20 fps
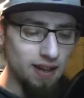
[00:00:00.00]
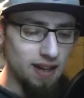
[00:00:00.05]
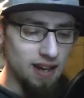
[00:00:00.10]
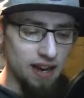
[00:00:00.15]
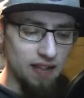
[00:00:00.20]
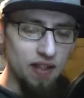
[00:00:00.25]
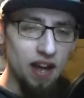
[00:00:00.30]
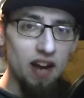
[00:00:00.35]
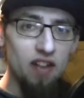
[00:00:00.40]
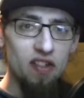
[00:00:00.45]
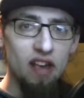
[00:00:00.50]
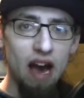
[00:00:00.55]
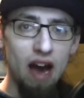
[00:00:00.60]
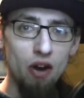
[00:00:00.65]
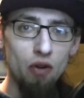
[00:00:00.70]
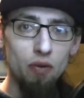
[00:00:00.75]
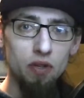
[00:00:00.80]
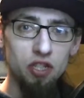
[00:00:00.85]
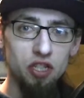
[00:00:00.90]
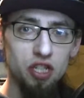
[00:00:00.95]
and that is how
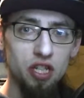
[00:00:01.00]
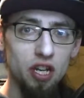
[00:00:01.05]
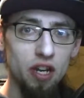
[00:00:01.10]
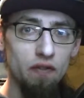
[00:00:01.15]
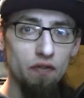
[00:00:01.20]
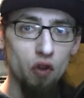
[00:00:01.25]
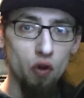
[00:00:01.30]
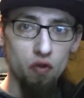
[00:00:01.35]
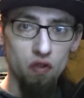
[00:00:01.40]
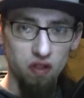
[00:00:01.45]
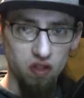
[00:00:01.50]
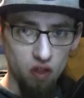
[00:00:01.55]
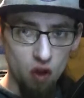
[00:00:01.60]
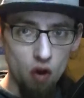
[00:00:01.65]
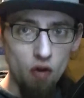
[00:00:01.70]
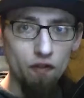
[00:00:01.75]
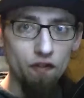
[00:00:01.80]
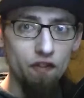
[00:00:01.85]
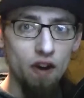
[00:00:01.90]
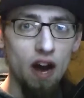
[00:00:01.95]
to achieve those
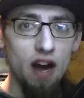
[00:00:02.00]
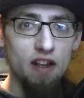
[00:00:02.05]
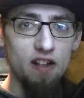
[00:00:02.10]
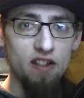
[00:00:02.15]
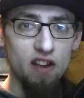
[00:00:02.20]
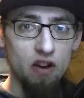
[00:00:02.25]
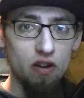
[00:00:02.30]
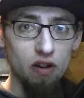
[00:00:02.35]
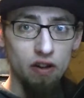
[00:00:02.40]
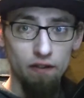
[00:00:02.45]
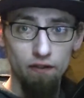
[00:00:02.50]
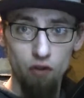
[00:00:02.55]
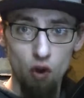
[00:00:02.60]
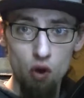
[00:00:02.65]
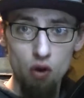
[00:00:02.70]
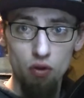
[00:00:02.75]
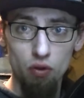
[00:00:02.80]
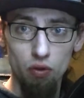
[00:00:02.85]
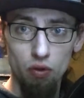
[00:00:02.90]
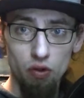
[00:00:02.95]
lo-fi sounding
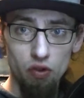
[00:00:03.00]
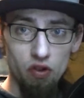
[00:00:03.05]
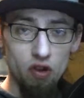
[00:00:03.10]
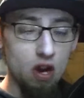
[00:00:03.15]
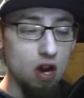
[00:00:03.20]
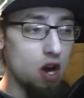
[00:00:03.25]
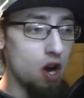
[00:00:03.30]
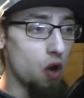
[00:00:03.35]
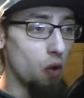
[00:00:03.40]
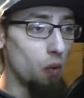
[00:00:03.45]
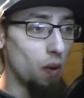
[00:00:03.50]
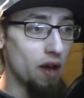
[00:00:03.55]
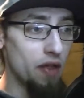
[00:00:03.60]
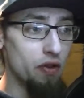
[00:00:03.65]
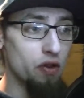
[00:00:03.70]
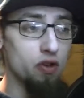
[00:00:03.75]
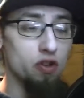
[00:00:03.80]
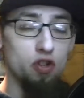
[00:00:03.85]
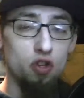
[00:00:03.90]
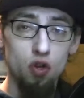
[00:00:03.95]
vocals
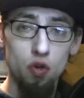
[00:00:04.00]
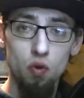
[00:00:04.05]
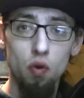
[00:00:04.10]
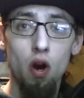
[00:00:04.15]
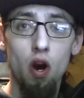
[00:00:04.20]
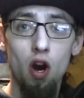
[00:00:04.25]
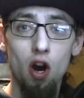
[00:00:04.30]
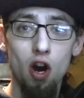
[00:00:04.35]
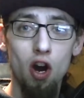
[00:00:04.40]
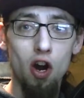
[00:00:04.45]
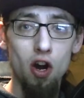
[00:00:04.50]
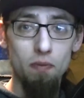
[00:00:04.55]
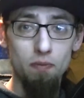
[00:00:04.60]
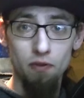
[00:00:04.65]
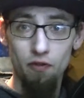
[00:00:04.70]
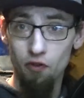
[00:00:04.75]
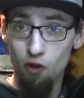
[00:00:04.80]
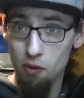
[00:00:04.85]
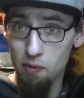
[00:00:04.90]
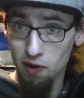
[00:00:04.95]
whether you are
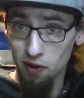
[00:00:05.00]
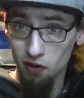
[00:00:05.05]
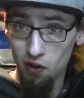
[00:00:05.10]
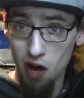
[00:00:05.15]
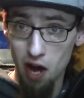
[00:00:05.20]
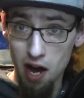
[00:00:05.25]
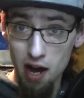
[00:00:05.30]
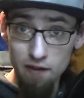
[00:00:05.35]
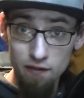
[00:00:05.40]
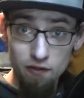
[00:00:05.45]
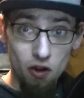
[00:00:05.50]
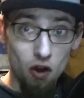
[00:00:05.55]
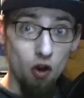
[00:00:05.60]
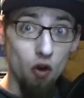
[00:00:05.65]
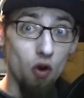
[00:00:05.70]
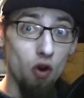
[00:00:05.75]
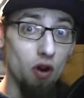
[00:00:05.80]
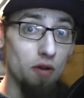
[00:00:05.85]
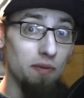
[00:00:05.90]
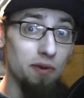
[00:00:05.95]
performing live
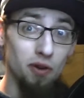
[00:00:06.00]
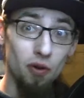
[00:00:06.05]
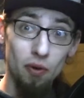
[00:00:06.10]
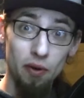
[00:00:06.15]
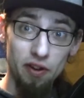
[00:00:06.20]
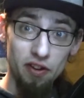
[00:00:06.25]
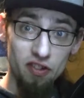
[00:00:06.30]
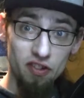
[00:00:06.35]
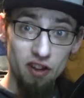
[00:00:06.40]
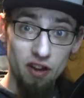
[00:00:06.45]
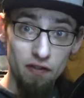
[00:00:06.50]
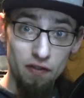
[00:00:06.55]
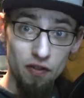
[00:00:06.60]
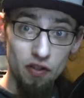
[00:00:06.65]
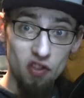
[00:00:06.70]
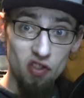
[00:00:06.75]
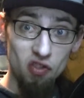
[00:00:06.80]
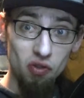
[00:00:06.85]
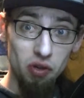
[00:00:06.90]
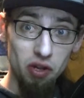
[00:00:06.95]
or recording stuff in
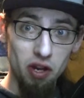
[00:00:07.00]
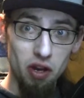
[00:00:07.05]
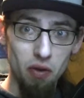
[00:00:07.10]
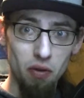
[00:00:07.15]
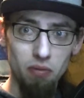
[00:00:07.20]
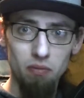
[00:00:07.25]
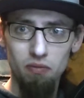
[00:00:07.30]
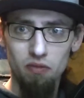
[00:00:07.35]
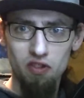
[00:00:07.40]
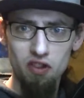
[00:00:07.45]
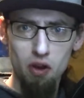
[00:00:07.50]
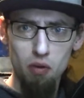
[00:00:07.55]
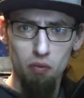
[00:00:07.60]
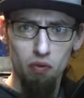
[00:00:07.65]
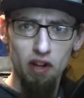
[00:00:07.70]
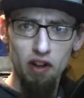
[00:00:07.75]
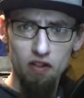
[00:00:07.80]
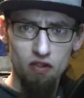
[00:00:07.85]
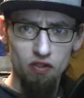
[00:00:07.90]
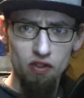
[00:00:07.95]
the studio. So
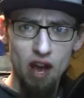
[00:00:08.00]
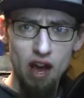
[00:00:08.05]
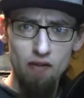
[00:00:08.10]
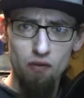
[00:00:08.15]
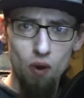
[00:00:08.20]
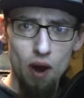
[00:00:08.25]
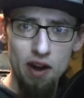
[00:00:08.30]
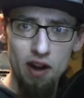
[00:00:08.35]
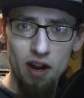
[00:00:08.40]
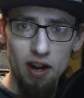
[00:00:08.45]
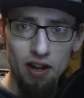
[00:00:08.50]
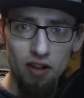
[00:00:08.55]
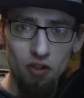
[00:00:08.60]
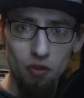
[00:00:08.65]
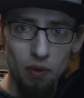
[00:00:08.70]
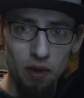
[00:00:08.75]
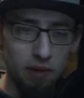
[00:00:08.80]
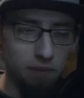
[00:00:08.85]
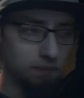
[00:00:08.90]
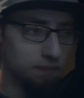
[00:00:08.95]
let's dive right on
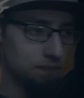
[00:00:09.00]
into it.